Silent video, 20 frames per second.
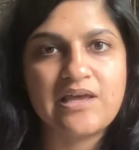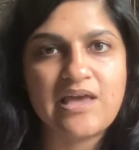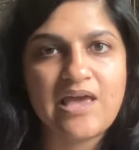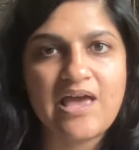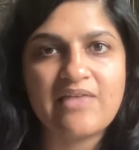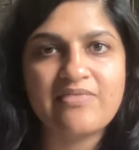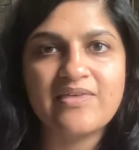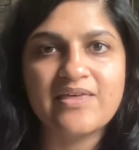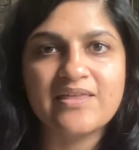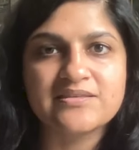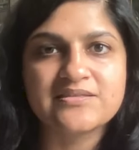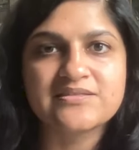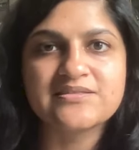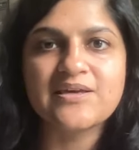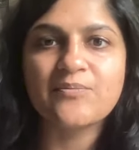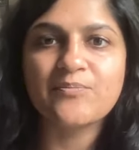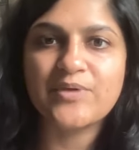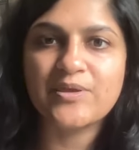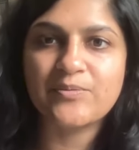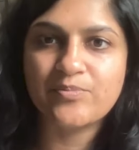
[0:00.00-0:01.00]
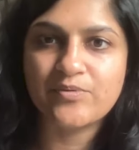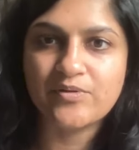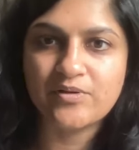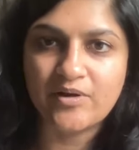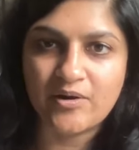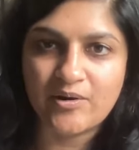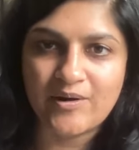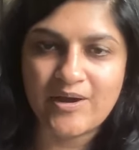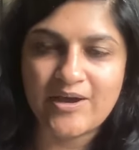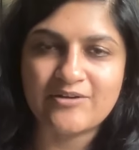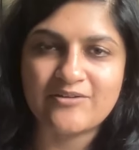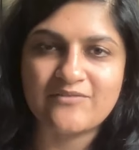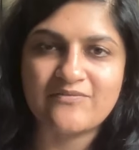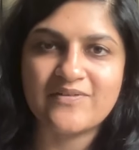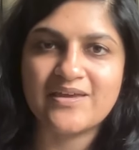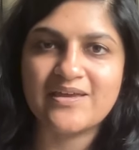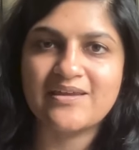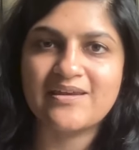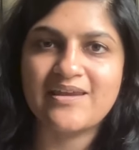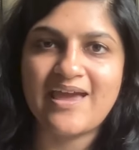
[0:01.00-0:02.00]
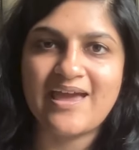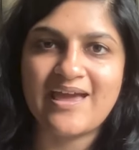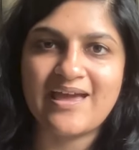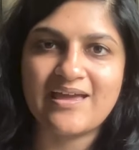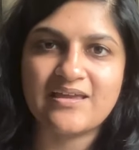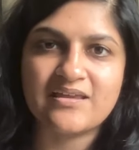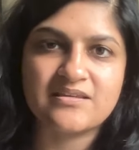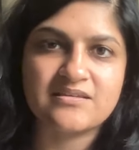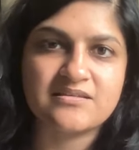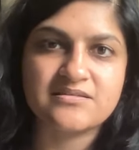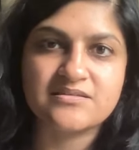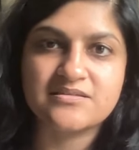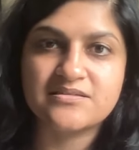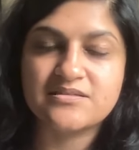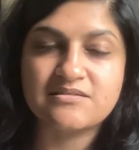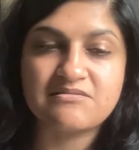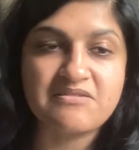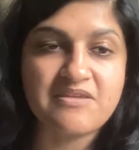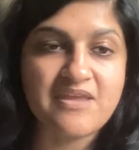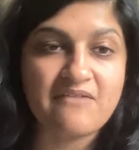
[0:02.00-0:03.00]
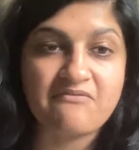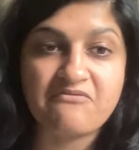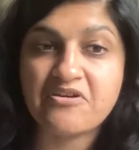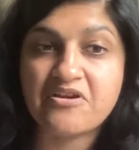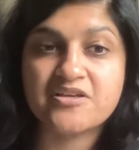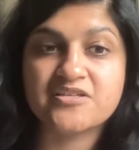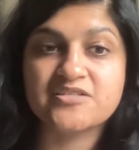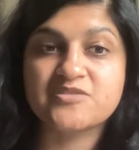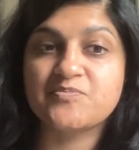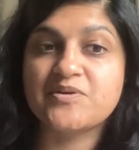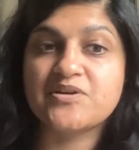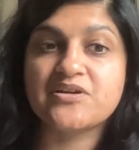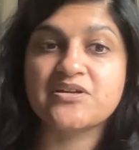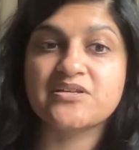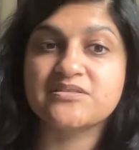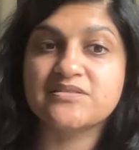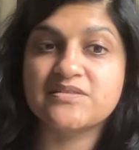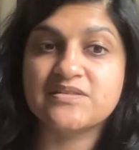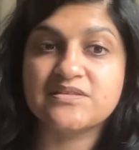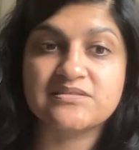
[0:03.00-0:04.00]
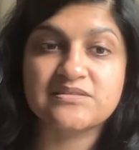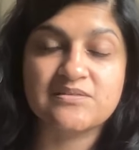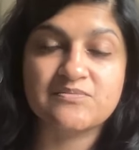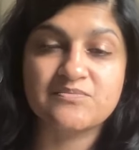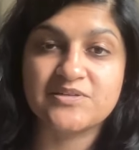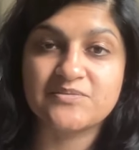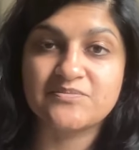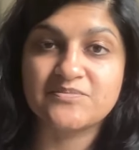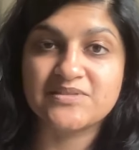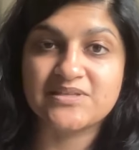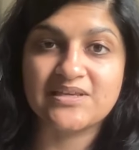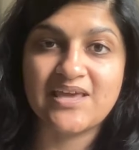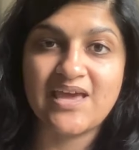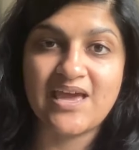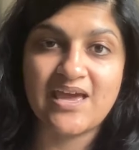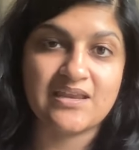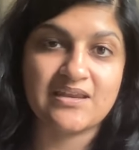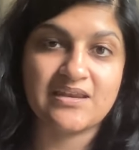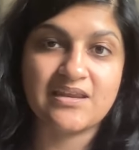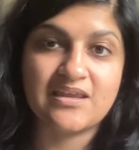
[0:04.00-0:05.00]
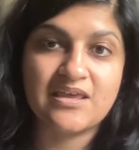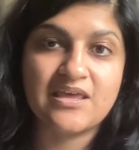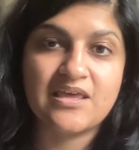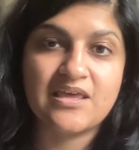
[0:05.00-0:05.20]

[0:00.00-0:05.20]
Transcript: And then some people grow out of it and never experience these symptoms again.